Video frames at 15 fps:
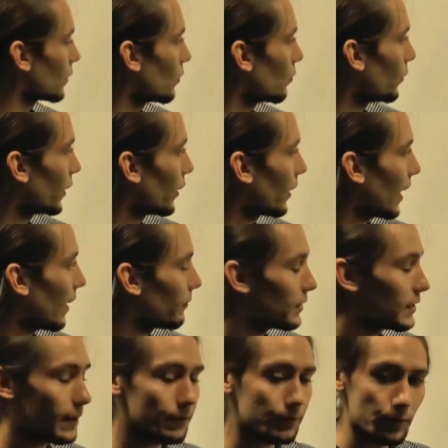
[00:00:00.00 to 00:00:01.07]
We're going to have
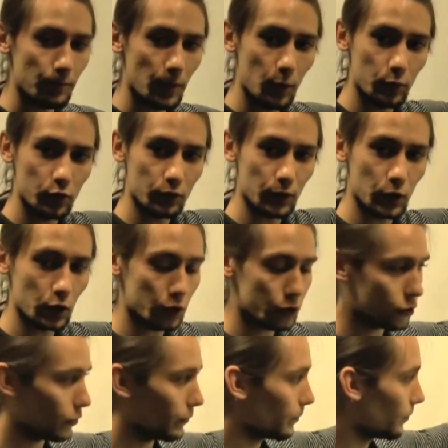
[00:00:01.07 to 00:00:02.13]
different moments of
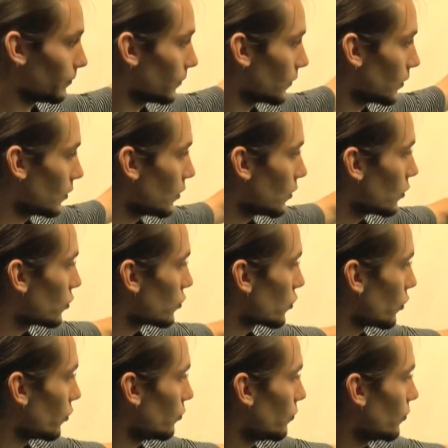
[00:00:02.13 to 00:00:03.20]
inertia.
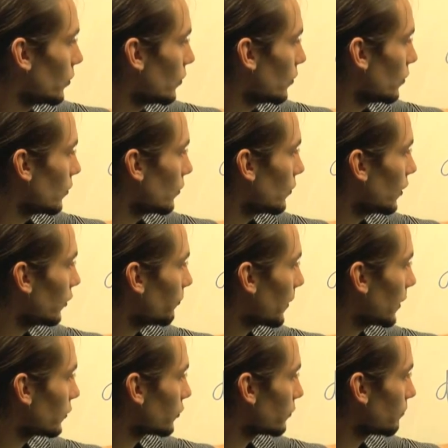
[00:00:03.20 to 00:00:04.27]
So this
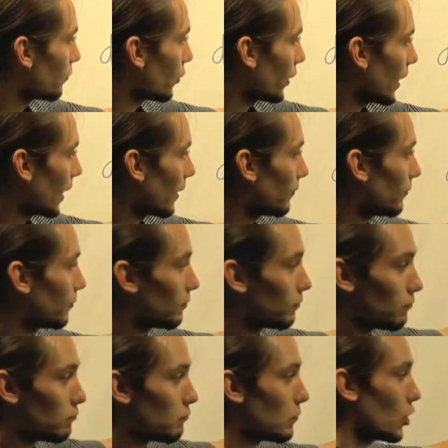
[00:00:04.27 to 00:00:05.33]
bench might have
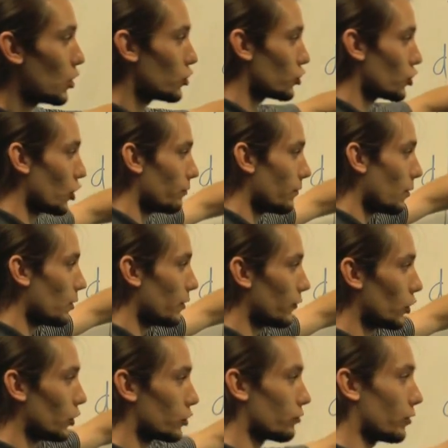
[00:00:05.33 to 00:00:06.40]
a certain moment of
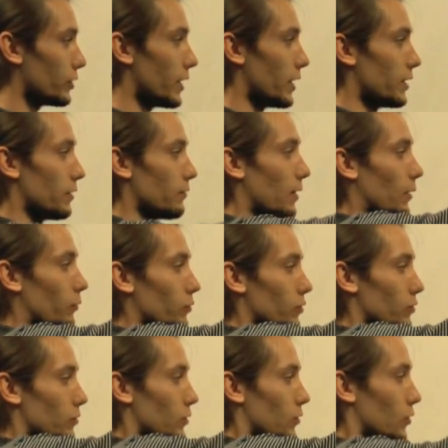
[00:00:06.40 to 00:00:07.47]
inertia rotating around
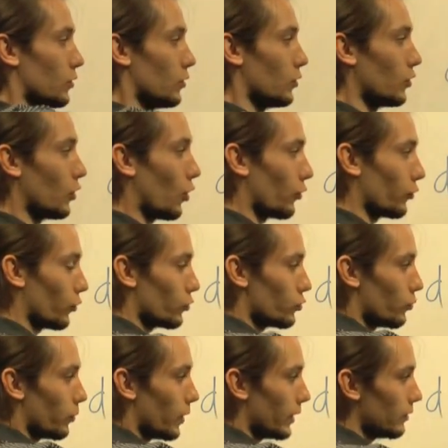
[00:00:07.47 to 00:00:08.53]
the
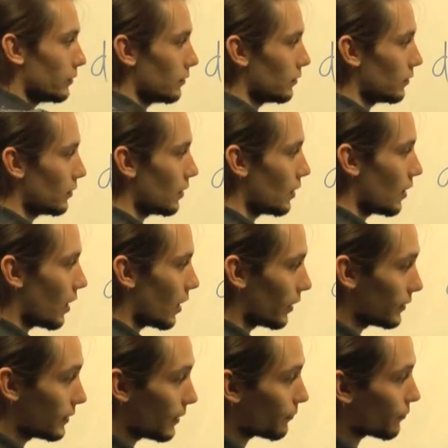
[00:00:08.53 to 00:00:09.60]
horizontal plane, and
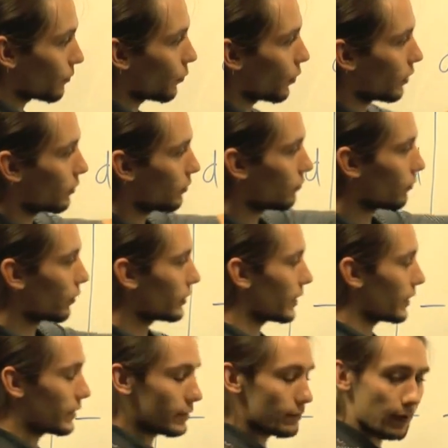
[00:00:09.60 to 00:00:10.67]
a different one
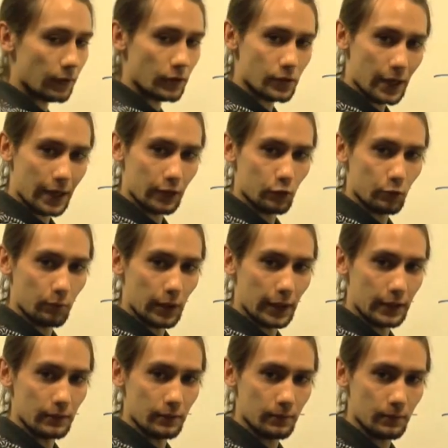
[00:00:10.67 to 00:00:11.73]
rotating around the diagonal plane.